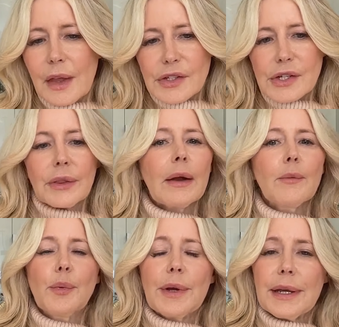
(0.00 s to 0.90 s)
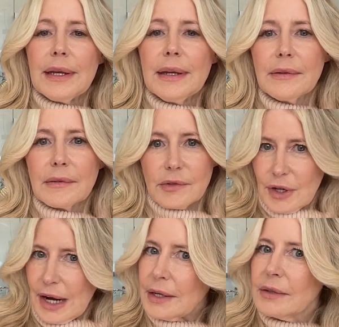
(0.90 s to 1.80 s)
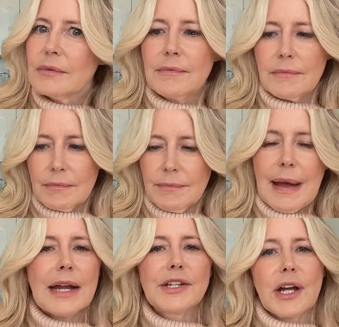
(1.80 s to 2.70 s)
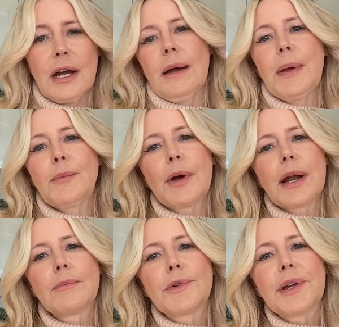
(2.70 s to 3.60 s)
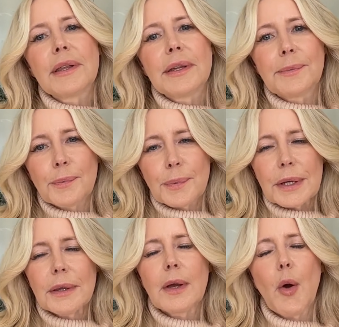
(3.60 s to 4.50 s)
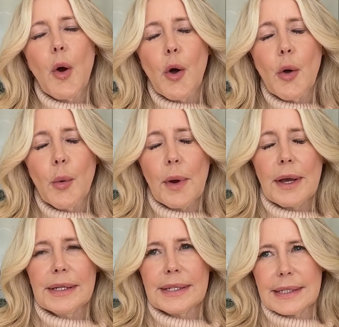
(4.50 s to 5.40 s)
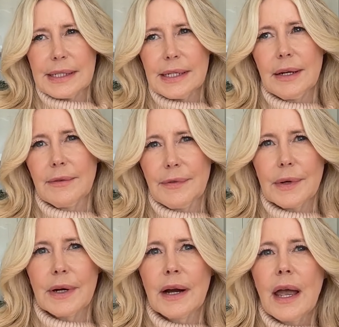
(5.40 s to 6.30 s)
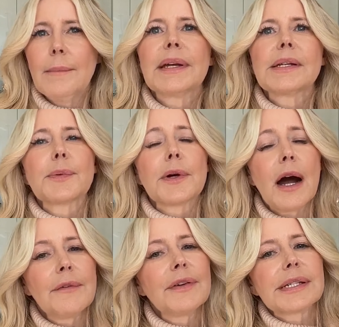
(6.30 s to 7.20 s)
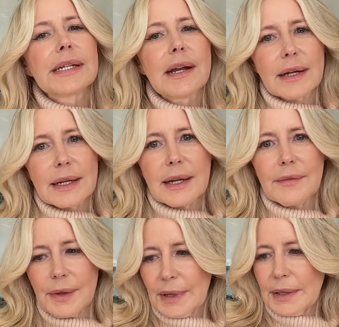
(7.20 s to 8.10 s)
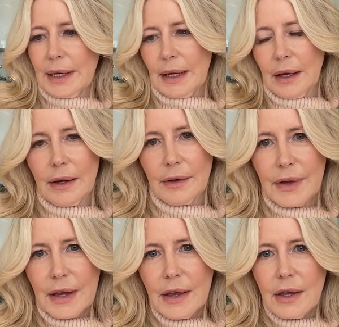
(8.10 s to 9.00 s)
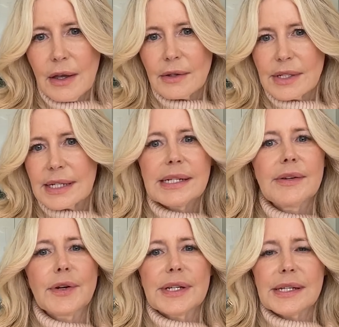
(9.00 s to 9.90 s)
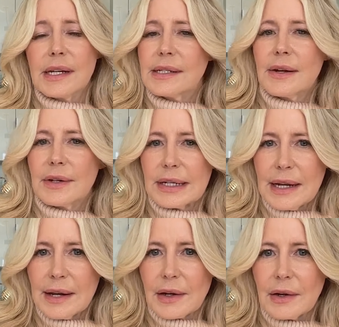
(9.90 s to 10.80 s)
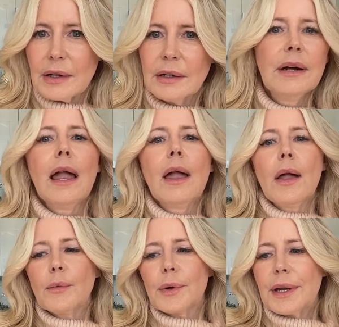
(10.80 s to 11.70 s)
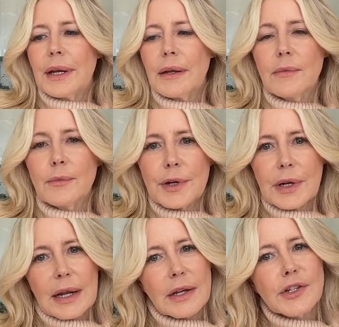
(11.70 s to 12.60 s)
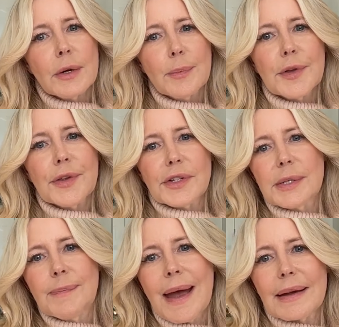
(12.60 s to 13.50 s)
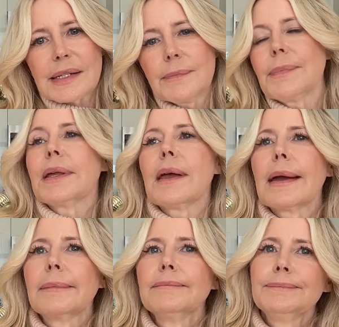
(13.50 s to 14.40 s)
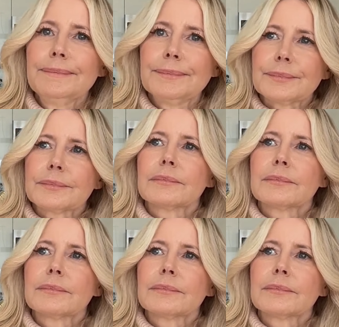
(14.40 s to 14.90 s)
So then we try to match up and what I'm really, really always listening for, because we're obviously not going to give them a link of 60 voices that sound identical. We're going to, we're going to interpret those specs and be like, hmm,